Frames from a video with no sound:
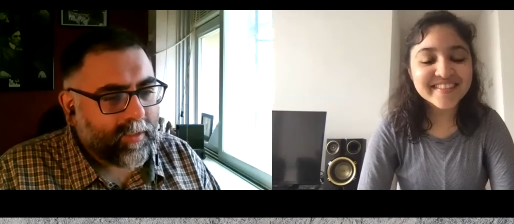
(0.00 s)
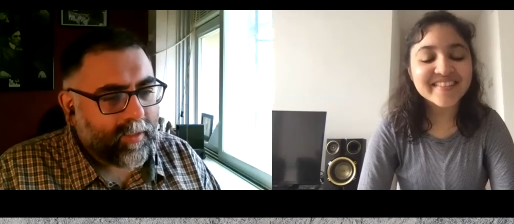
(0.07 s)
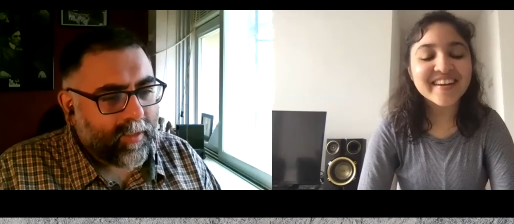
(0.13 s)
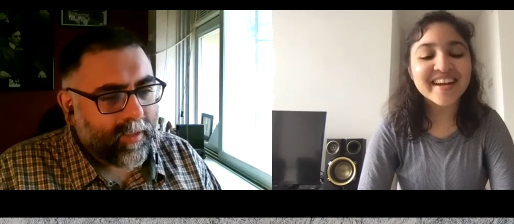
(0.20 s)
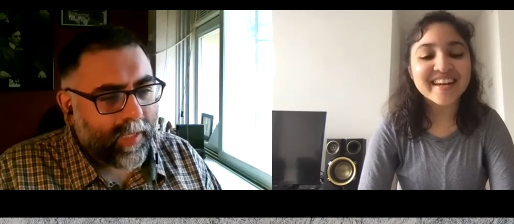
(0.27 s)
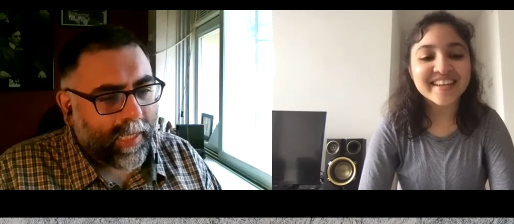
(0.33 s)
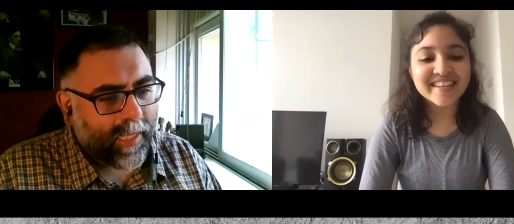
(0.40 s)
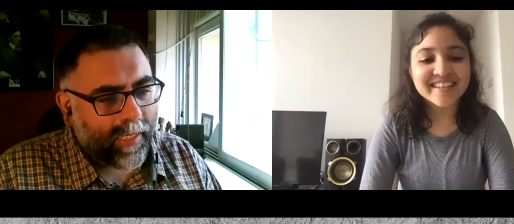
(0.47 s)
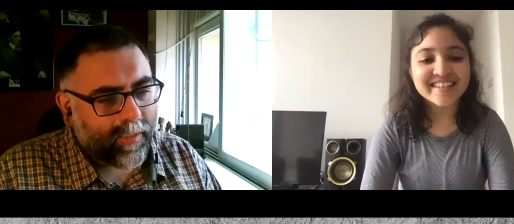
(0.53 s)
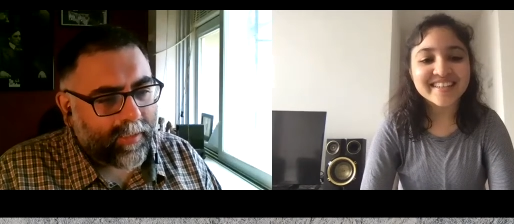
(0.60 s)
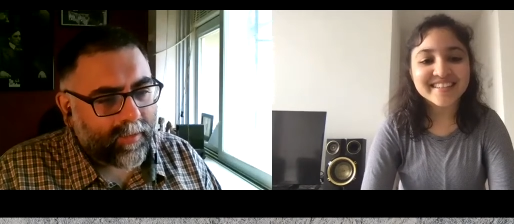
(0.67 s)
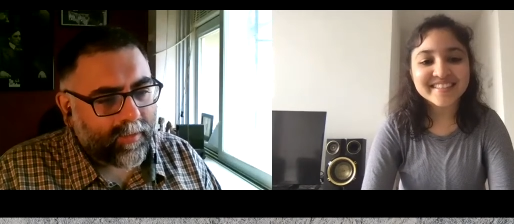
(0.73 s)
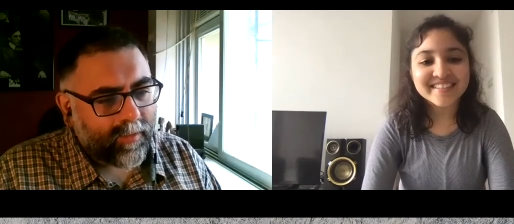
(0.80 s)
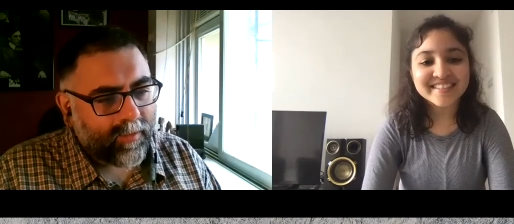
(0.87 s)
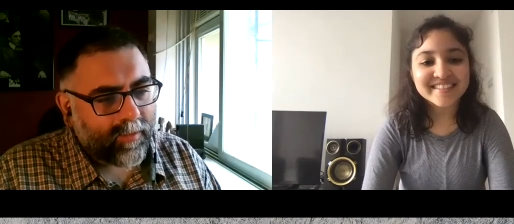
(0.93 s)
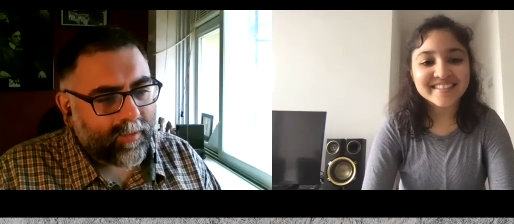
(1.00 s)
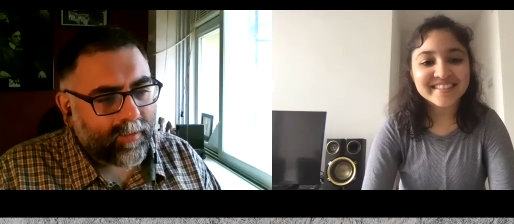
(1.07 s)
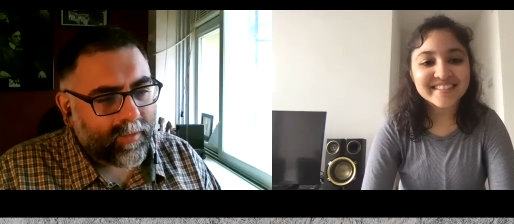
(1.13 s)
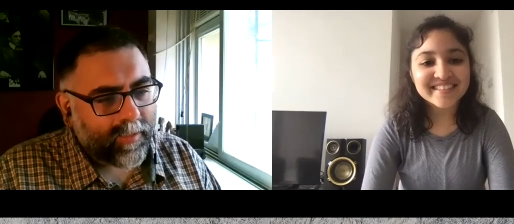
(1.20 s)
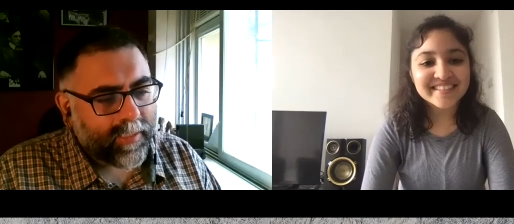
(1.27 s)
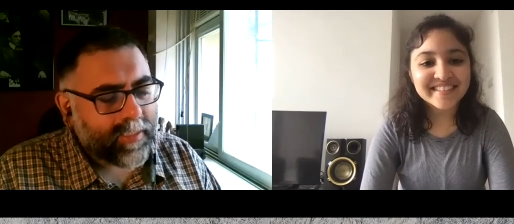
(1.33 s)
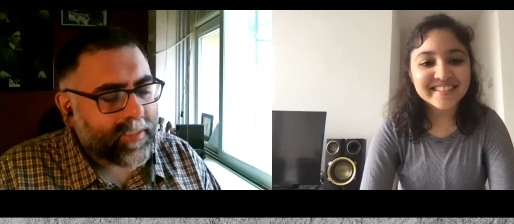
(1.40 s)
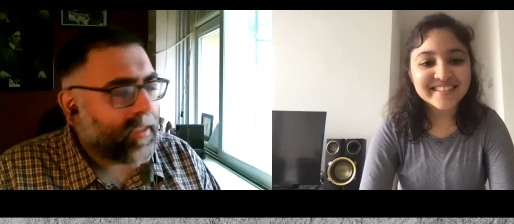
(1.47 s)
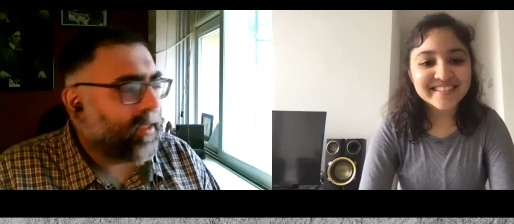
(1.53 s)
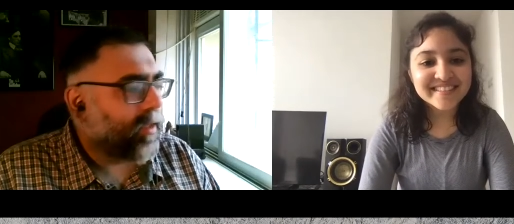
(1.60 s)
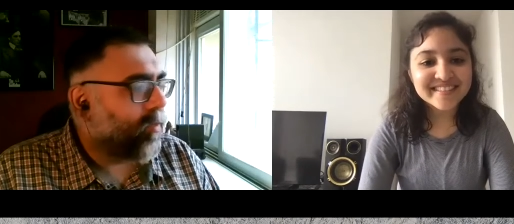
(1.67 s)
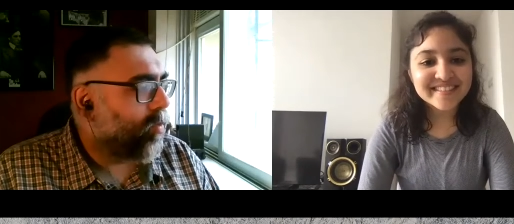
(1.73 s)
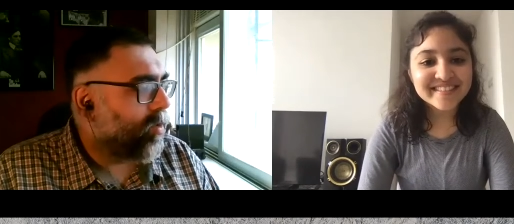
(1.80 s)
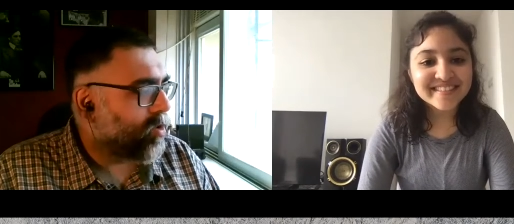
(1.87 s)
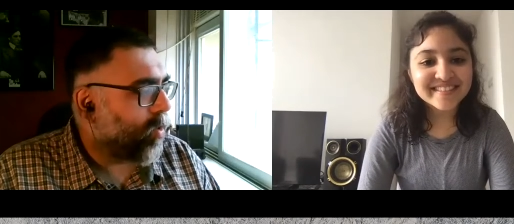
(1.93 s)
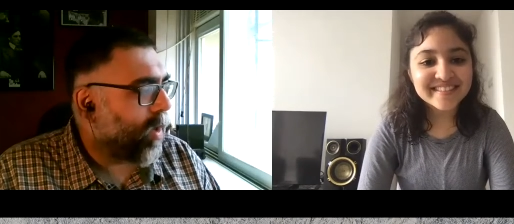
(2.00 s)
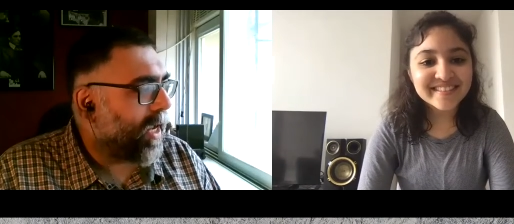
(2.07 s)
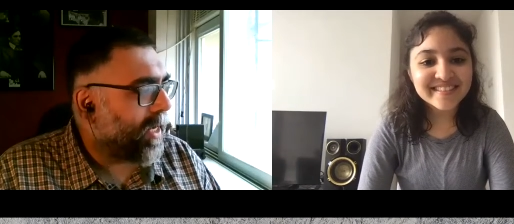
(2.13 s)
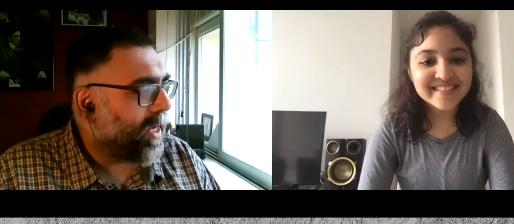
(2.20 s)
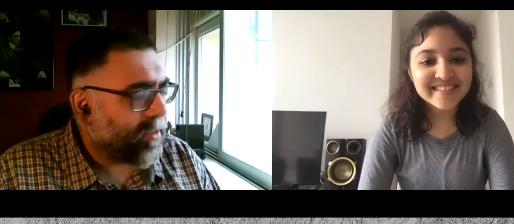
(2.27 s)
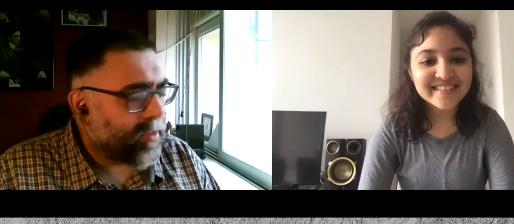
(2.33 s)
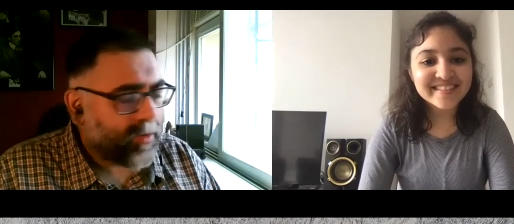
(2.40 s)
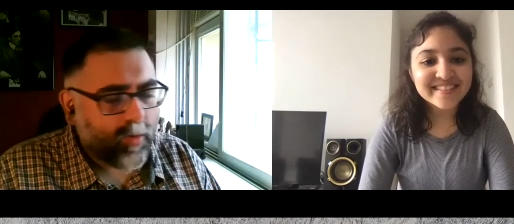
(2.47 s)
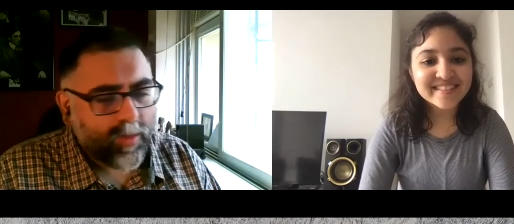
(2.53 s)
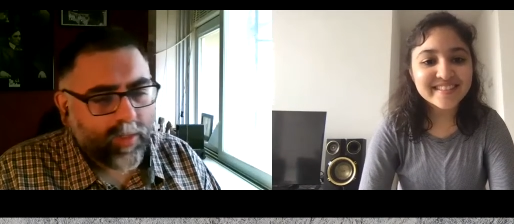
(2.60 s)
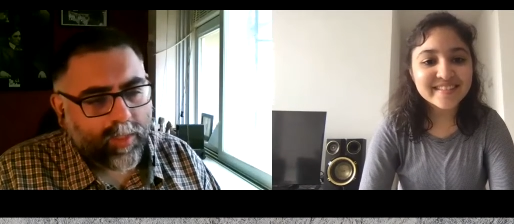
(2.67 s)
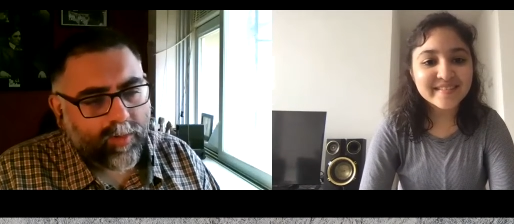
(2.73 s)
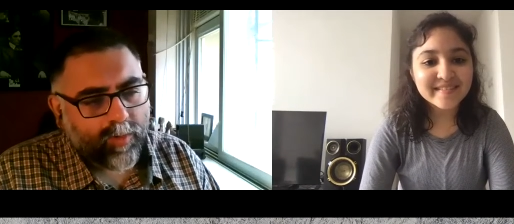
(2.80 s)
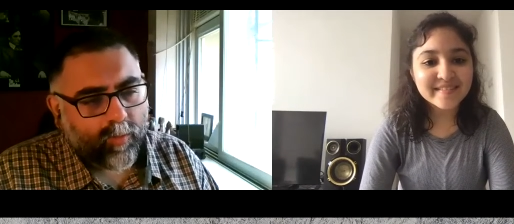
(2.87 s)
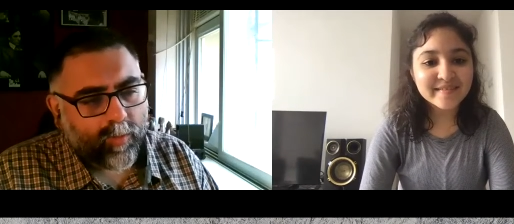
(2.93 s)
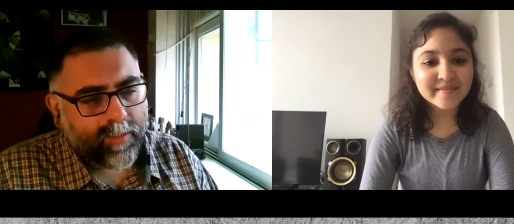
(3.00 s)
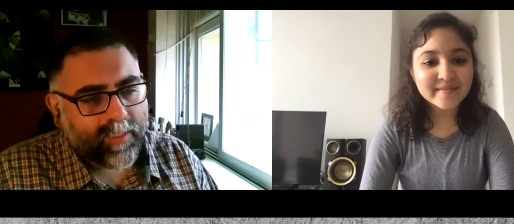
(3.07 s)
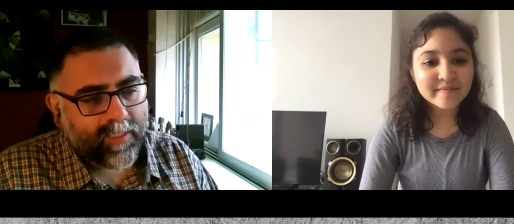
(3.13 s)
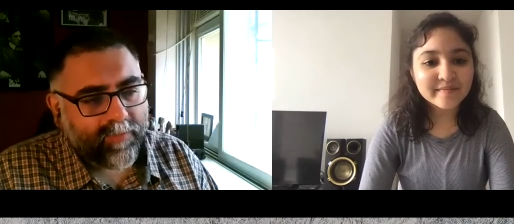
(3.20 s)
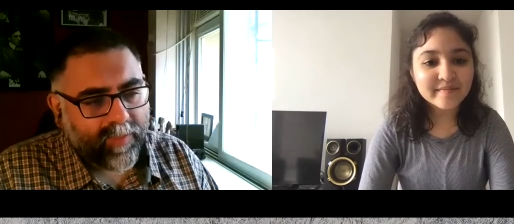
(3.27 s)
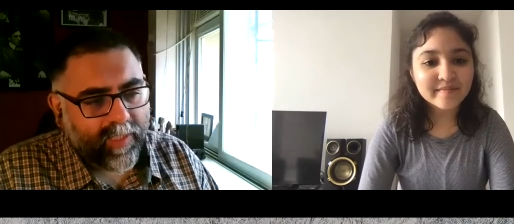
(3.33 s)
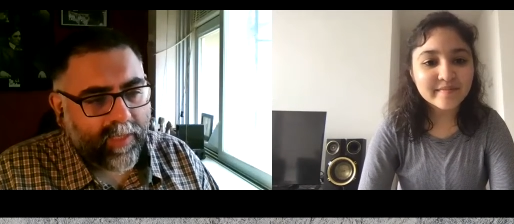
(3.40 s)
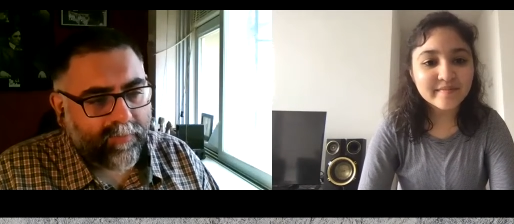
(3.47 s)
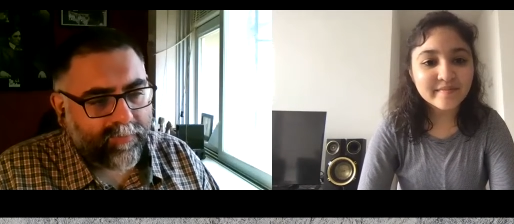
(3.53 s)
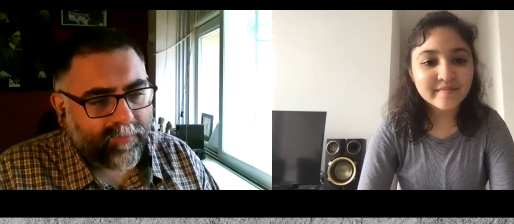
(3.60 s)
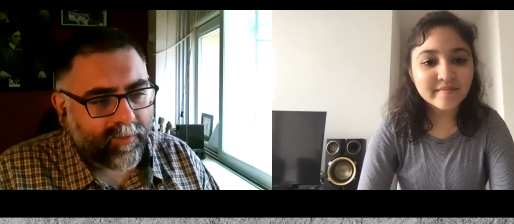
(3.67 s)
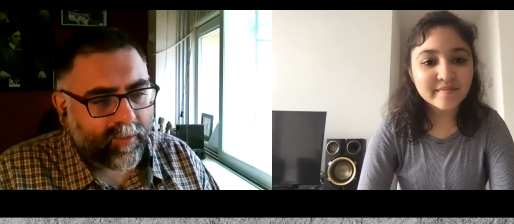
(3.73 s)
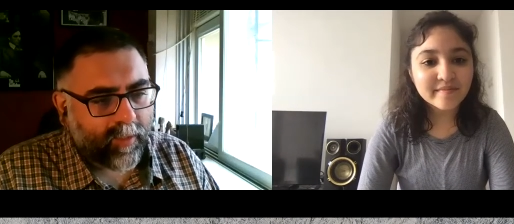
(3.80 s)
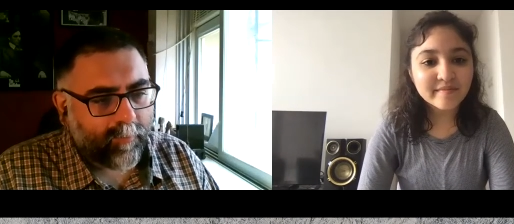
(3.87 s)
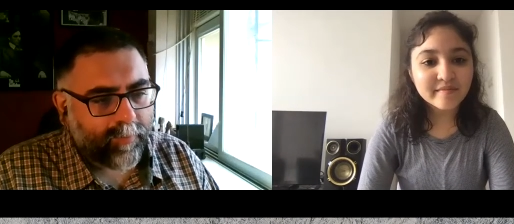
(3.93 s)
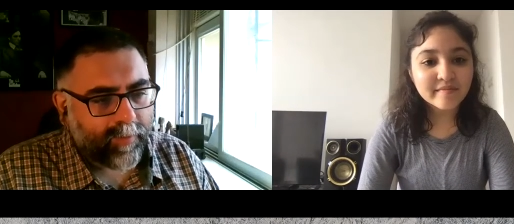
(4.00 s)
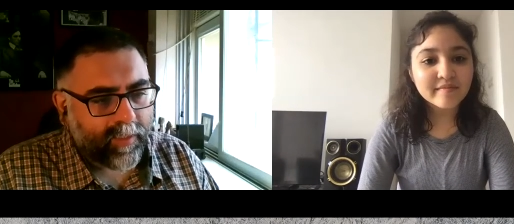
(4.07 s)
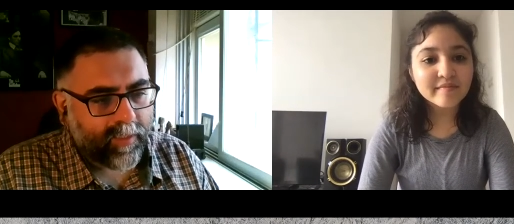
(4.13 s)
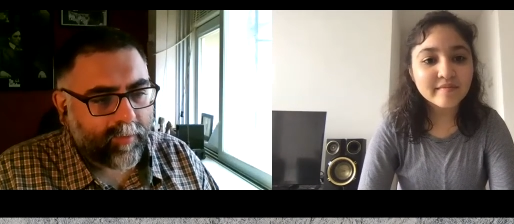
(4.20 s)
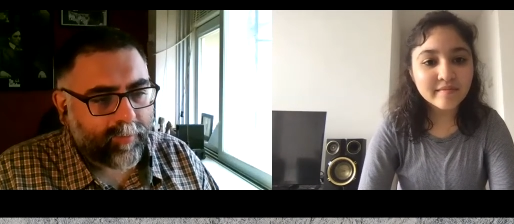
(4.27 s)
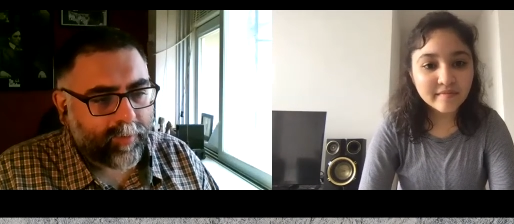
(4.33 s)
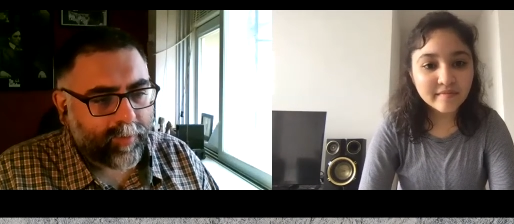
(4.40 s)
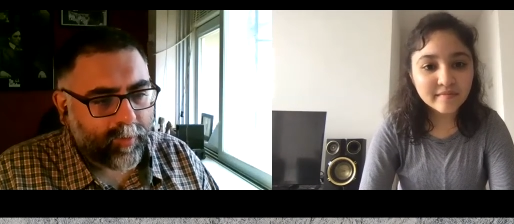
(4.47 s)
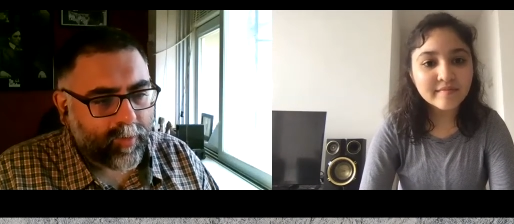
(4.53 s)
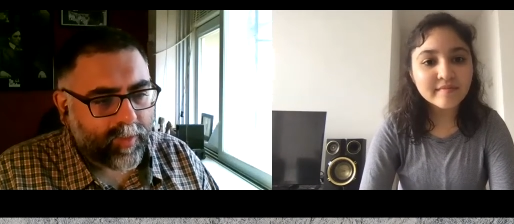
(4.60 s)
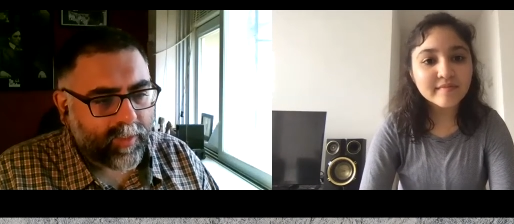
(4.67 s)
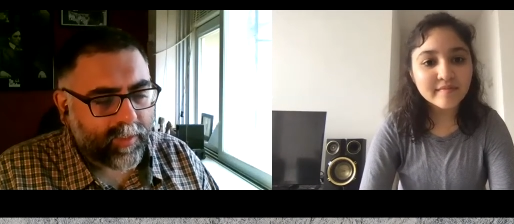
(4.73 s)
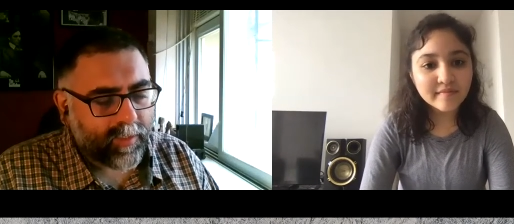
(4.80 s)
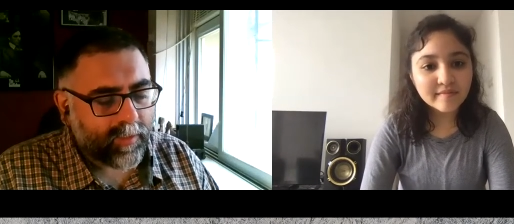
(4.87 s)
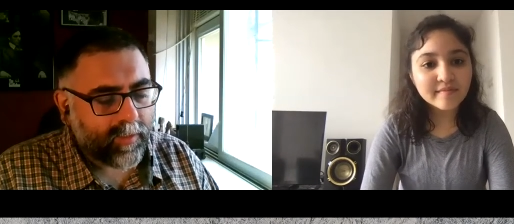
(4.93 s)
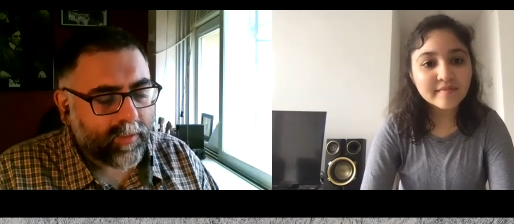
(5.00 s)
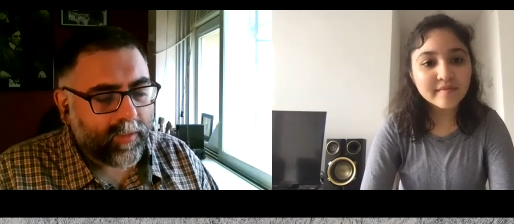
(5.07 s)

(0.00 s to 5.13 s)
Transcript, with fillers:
Speaker 1: Right. And uh, the thing is, uh, so I had an association with TVF, the company that produced it.